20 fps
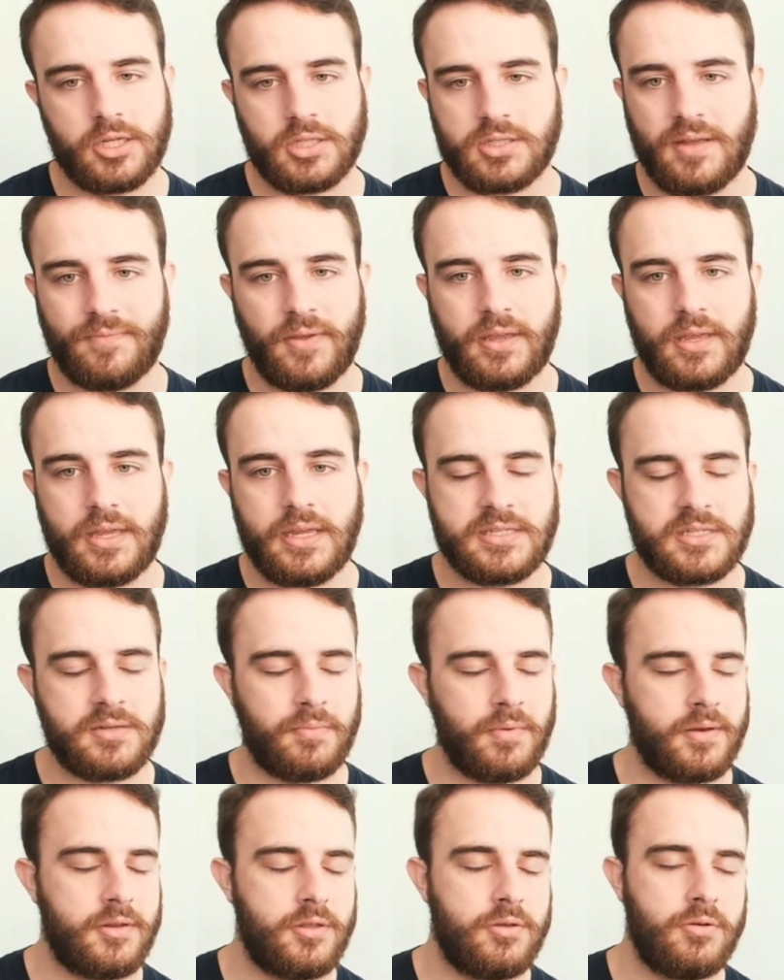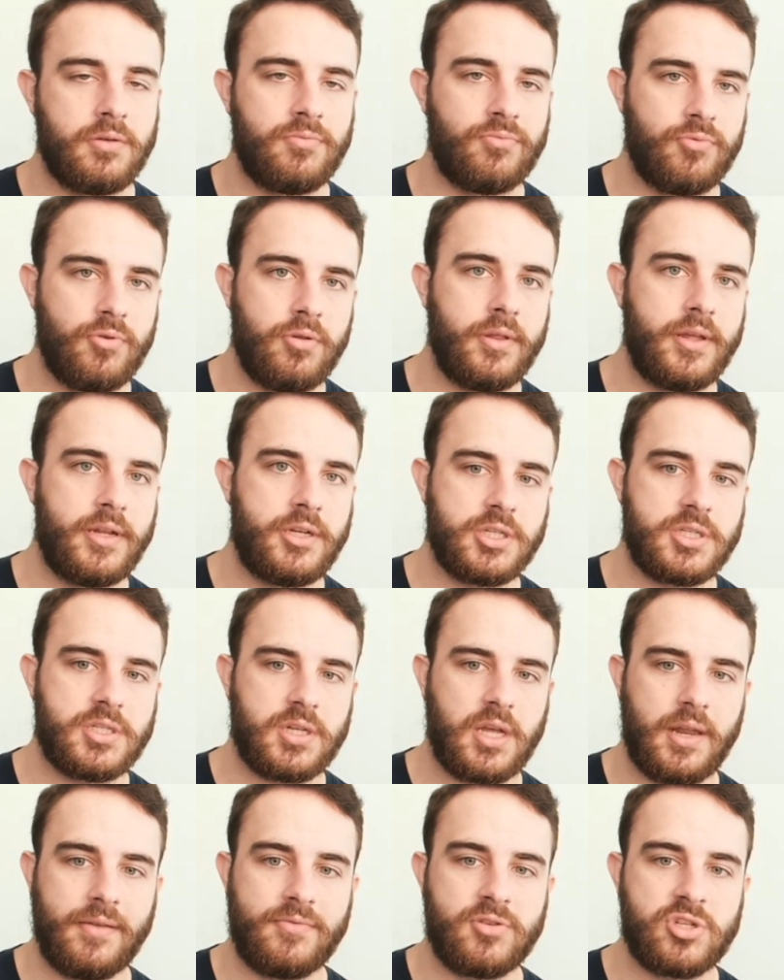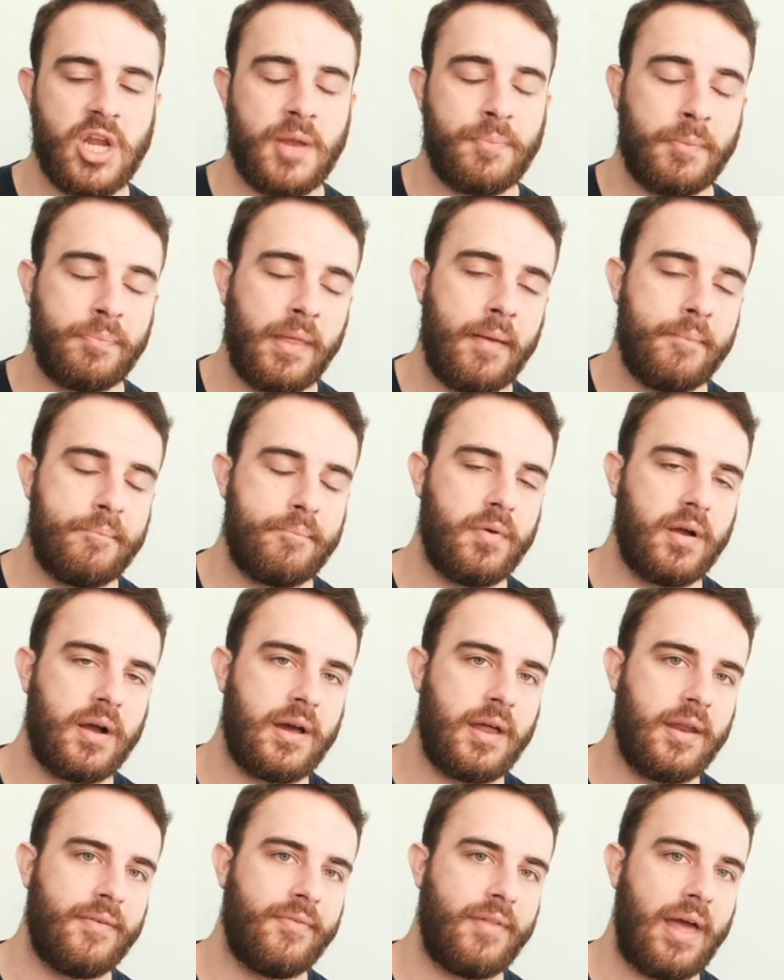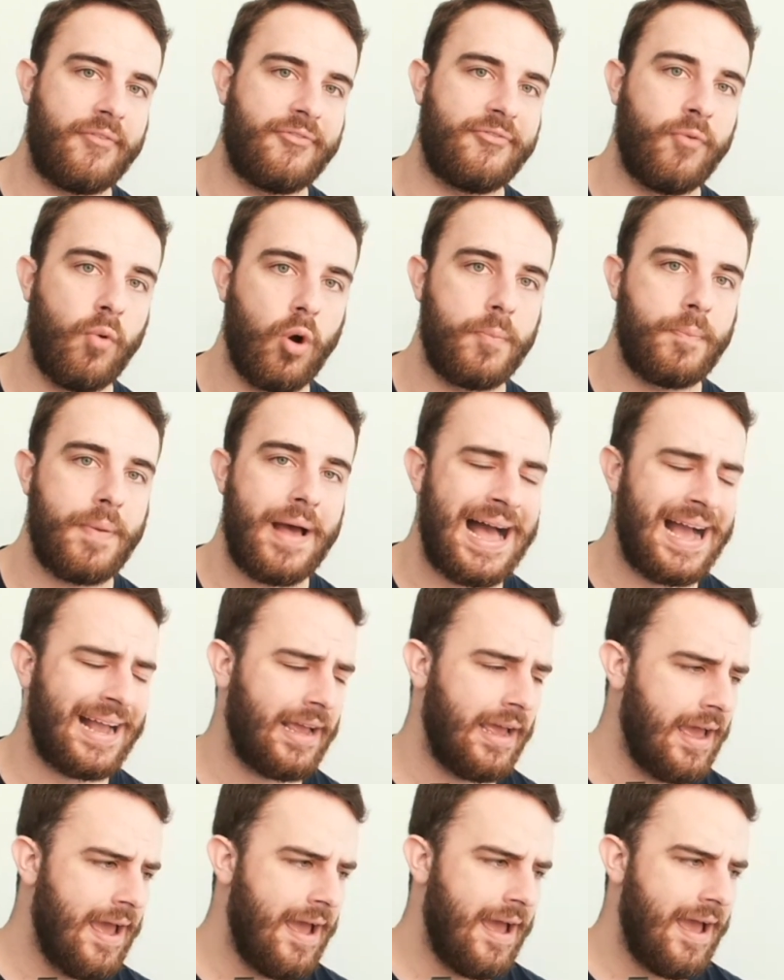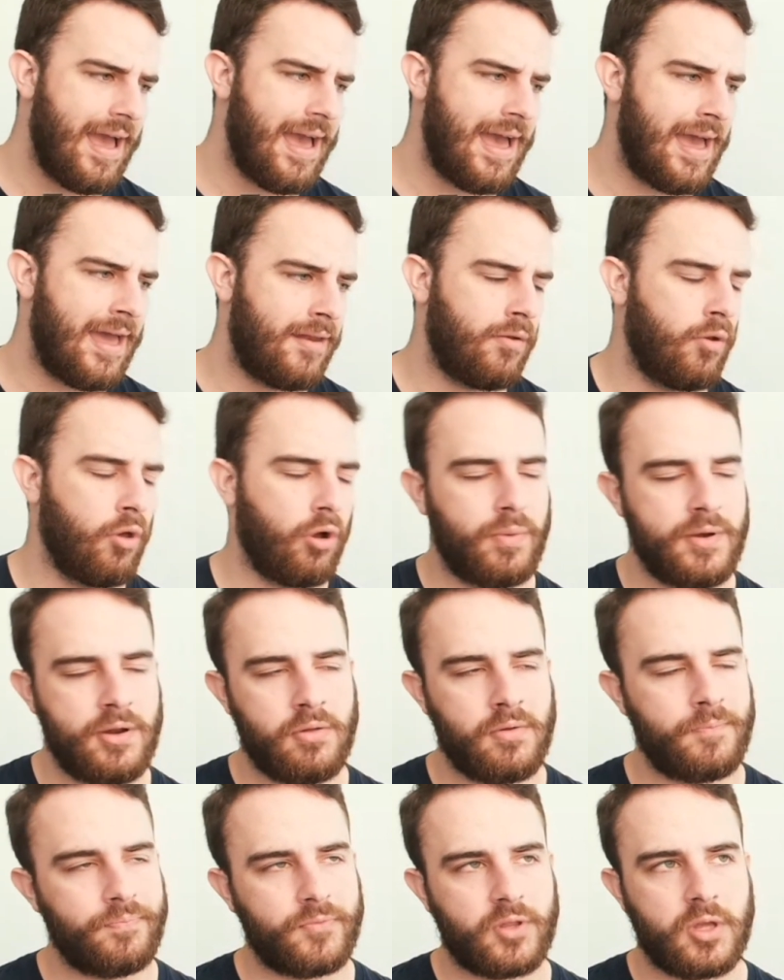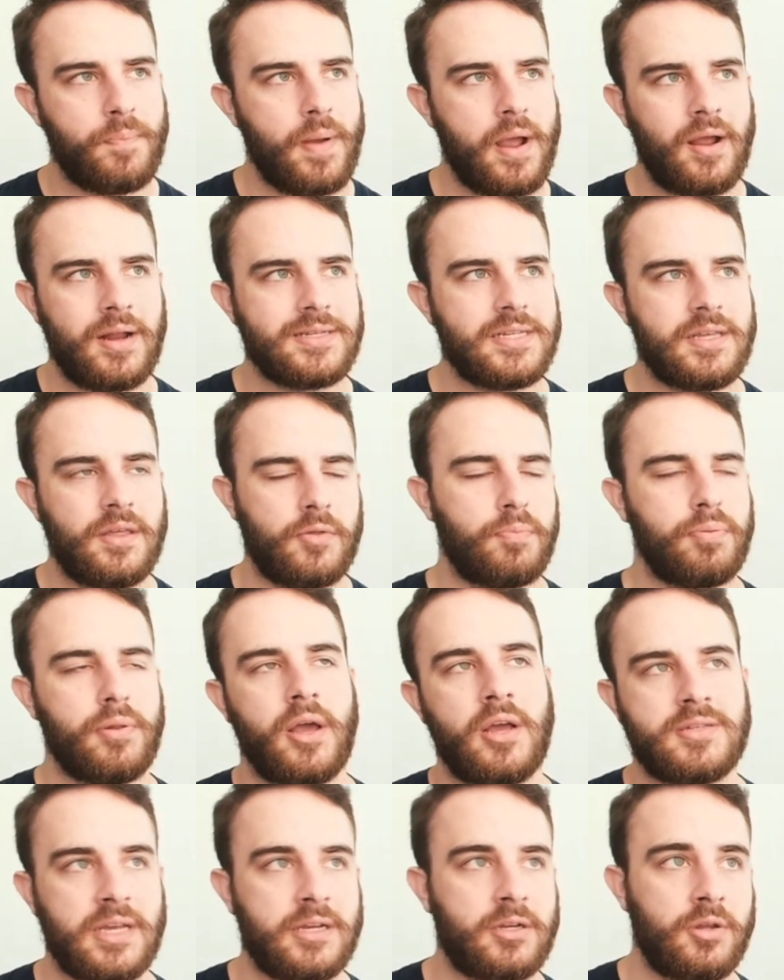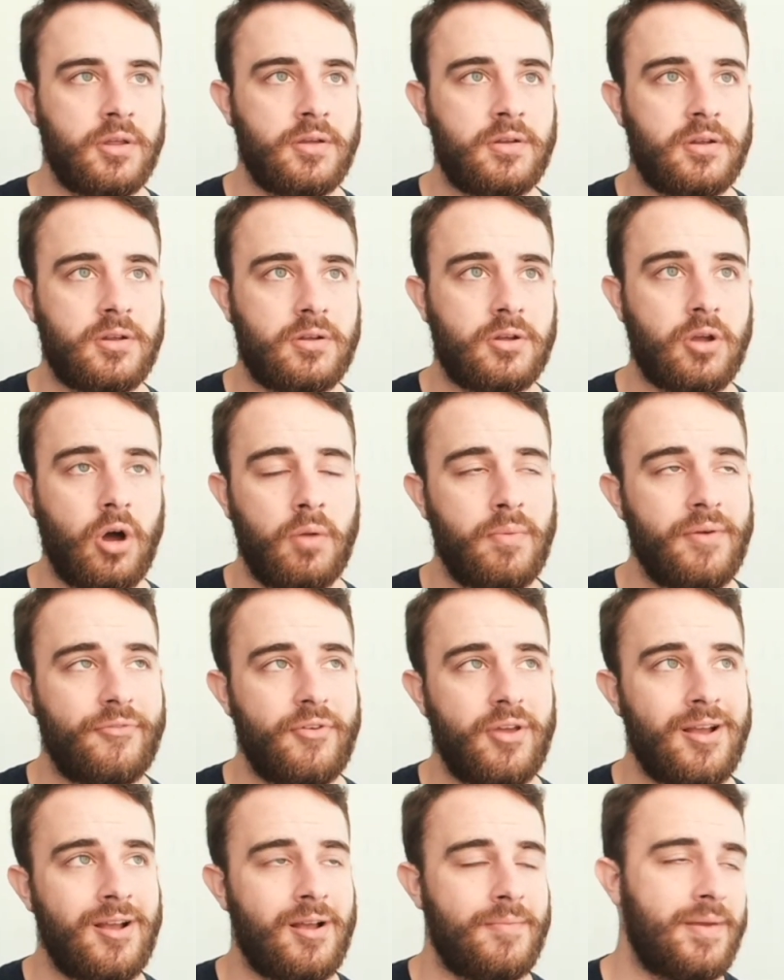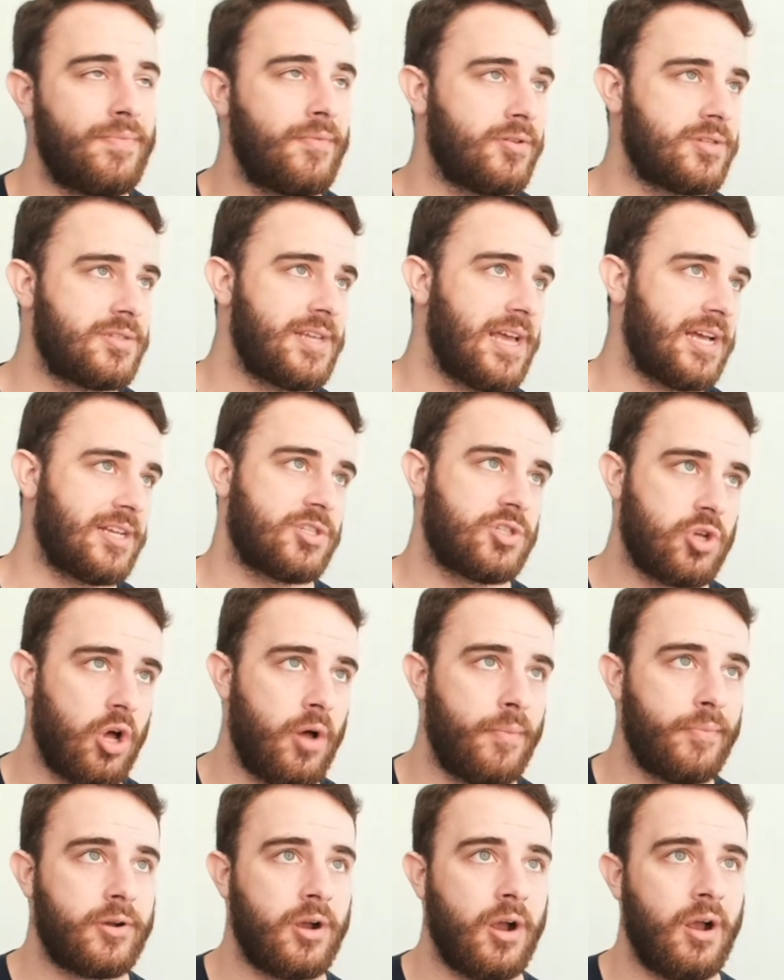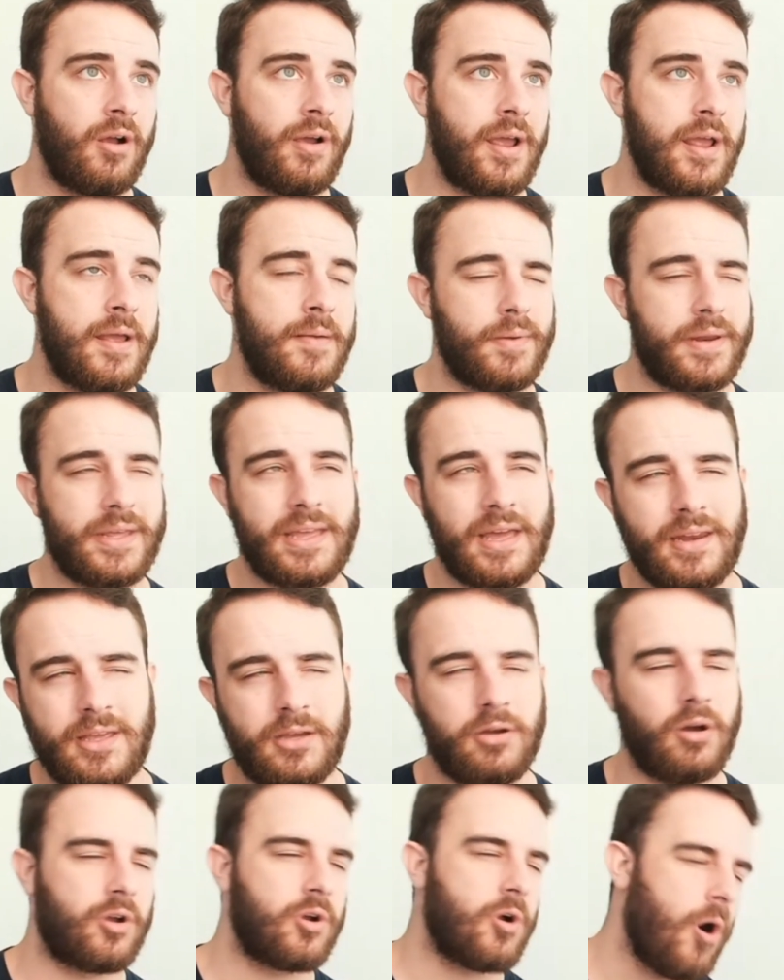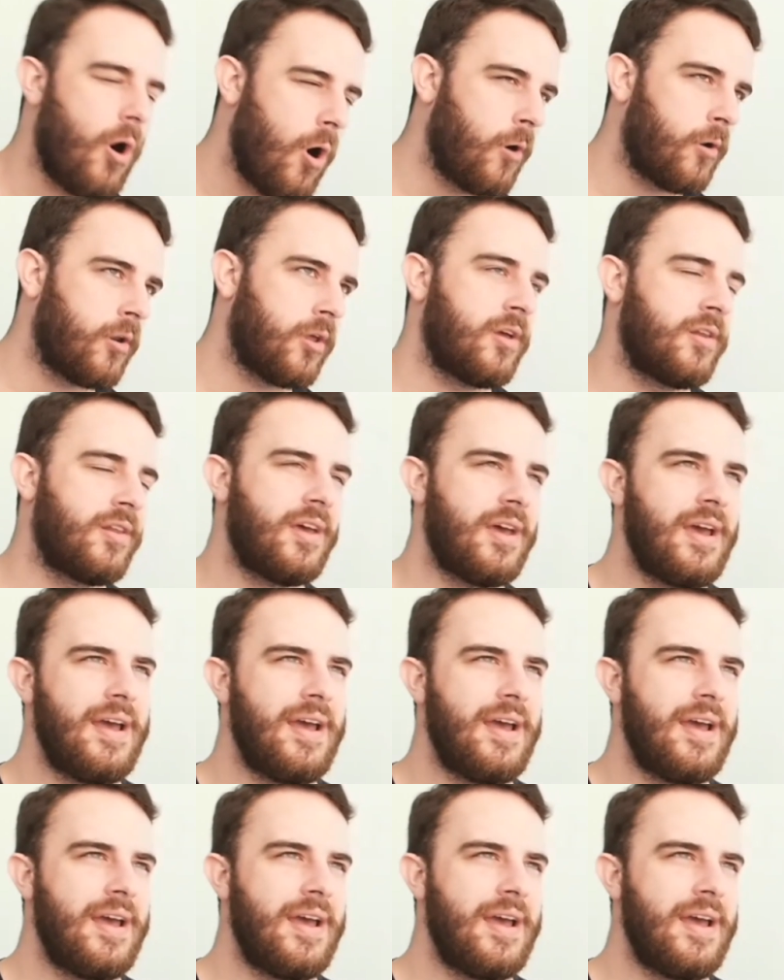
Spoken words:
think he's someone who can really just kind of shape up that kind of like forward pack. And look, when you're comparing to the other players I could have gone with here, I mean, there's Tom Curry, but again, he got carded.